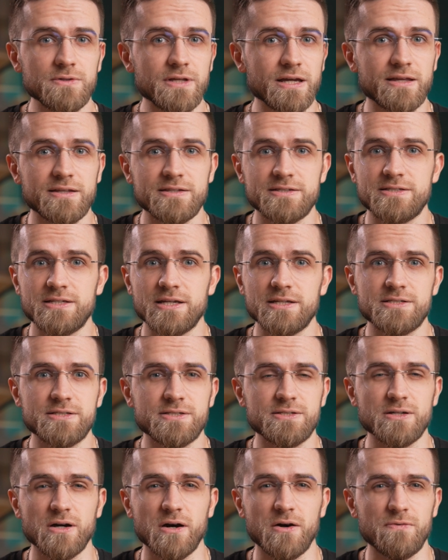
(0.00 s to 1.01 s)
that
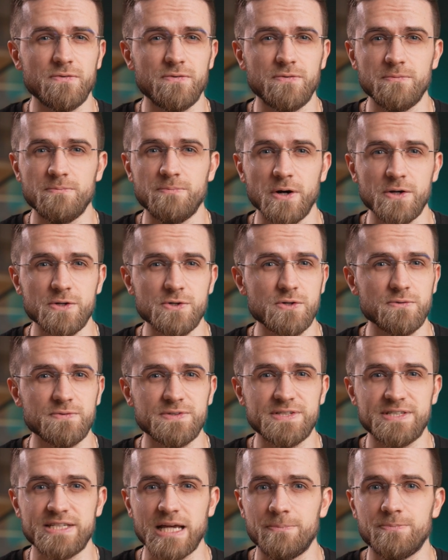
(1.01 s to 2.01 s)
consists of a bunch of
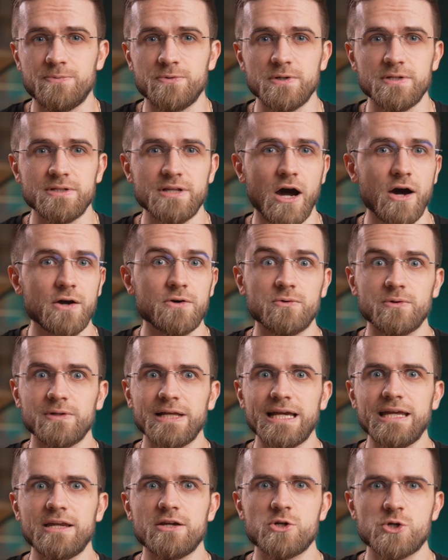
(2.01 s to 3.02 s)
separate,
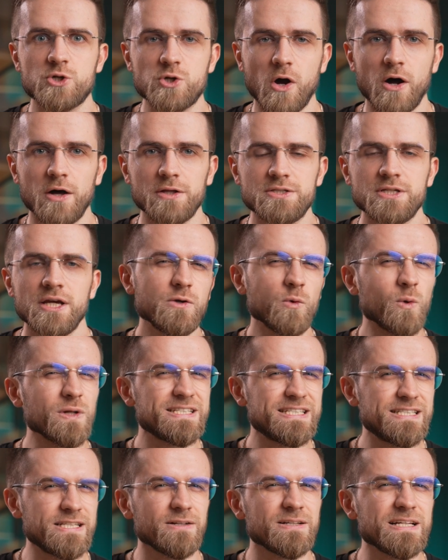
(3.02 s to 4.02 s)
unrelated shots, you will
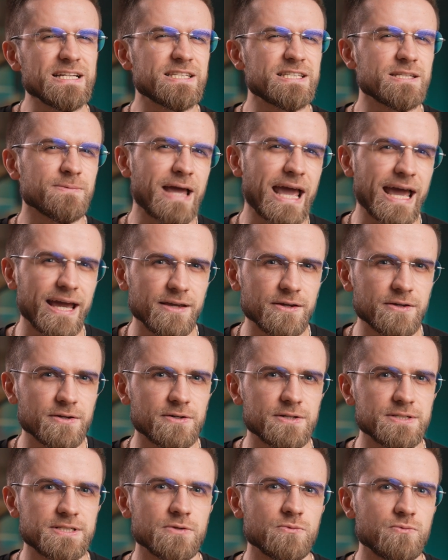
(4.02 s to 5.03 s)
still need some
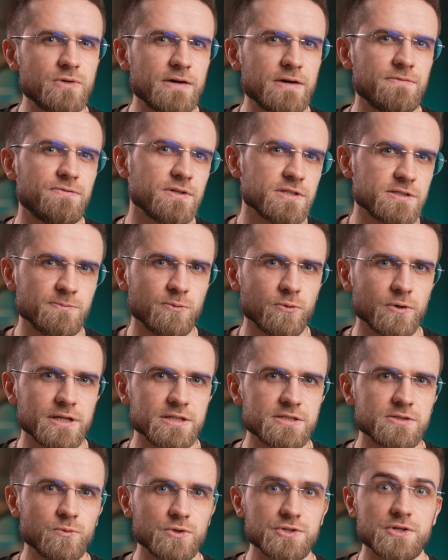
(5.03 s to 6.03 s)
anchors and reference
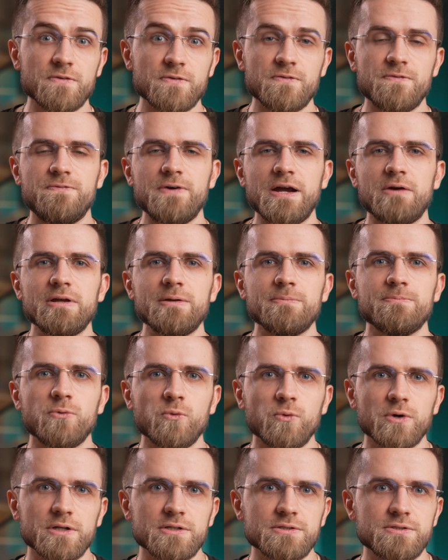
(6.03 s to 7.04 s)
points, which are very
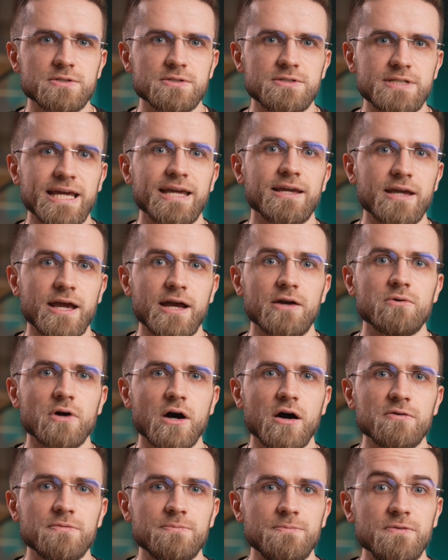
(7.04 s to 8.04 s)
important to take care
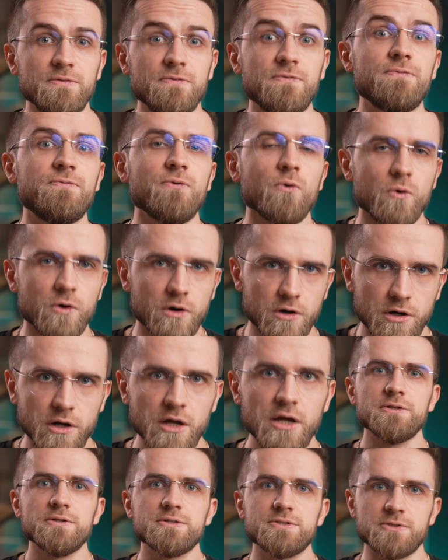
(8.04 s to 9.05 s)
of before
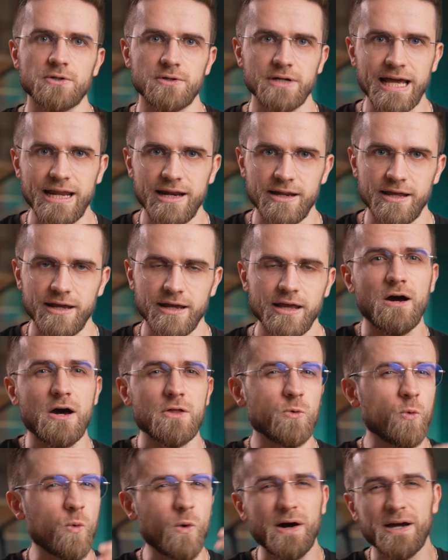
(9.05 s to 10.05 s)
you start editing.
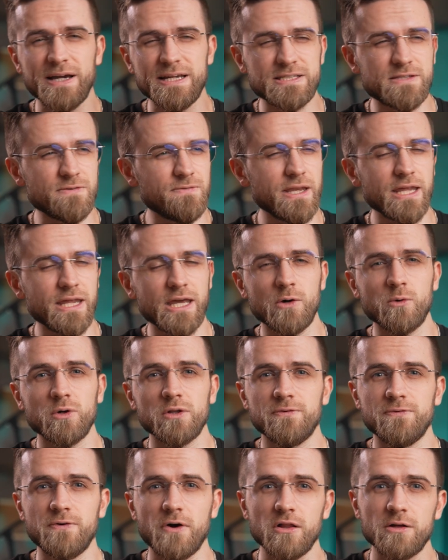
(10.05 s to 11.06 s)
Otherwise, the video
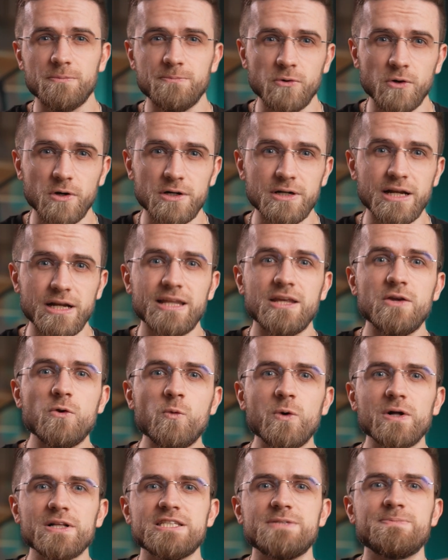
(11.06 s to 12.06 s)
will fall apart and you
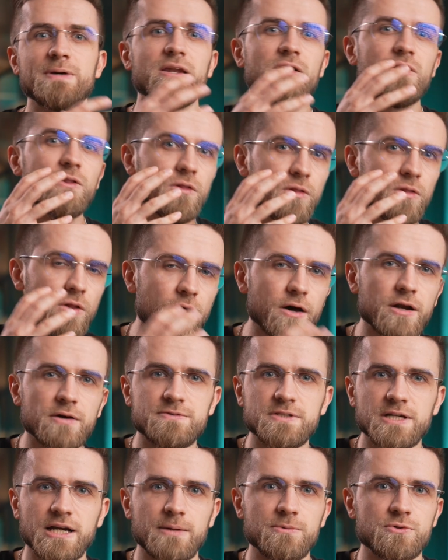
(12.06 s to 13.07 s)
will spend a lot
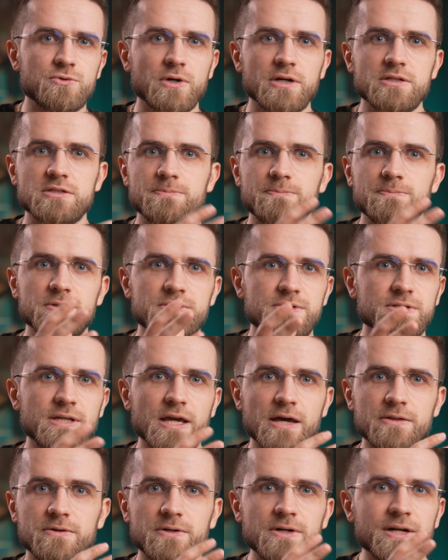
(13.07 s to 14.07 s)
of time trying to put
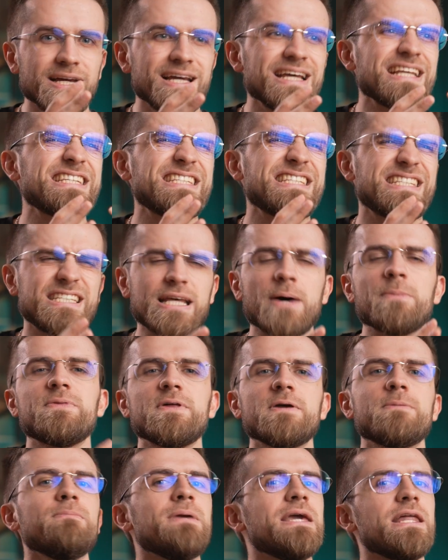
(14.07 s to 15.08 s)
together
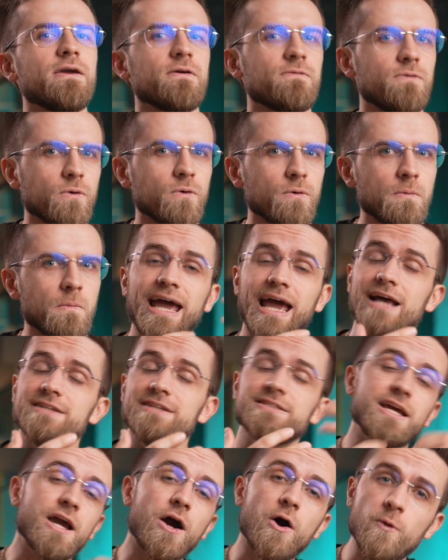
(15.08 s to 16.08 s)
something meaningful.
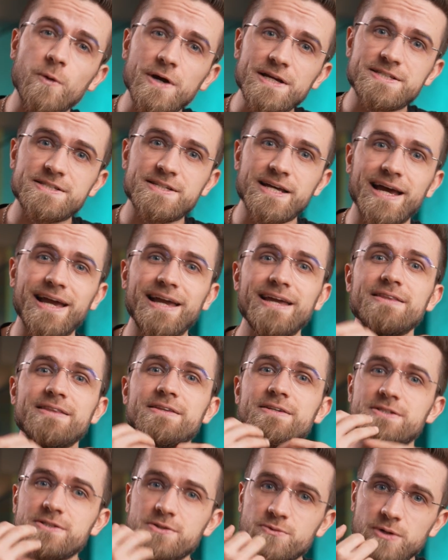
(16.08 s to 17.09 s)
As I always say,
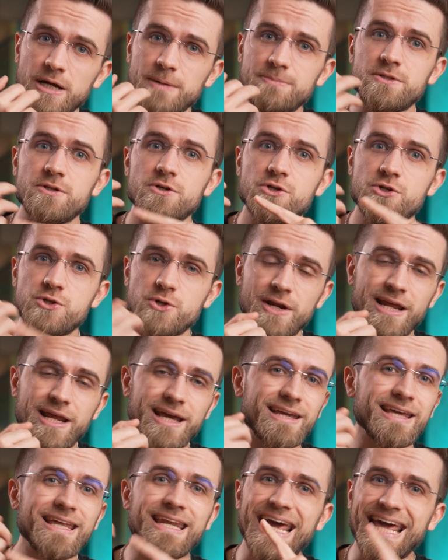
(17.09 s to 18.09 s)
the script,
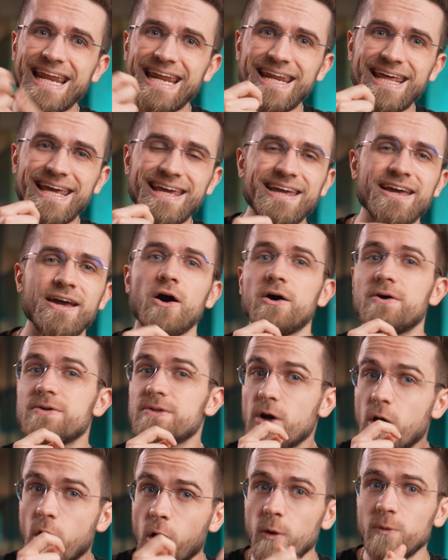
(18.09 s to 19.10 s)
shooting, and editing are
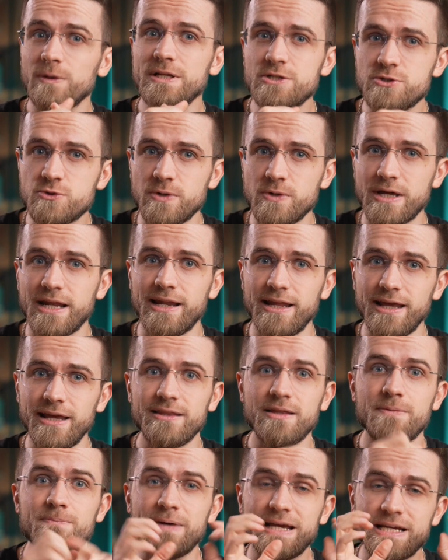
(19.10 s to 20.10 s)
the holy trinity
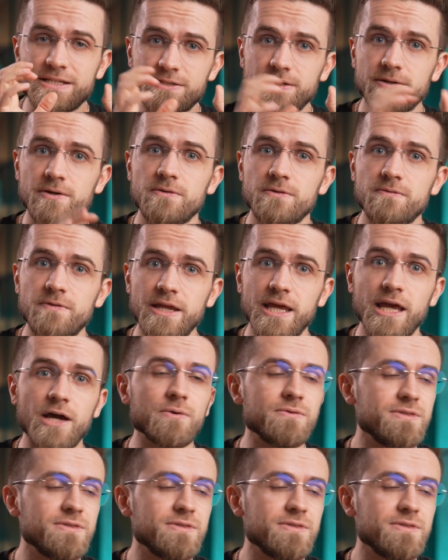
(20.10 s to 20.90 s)
that makes a good video.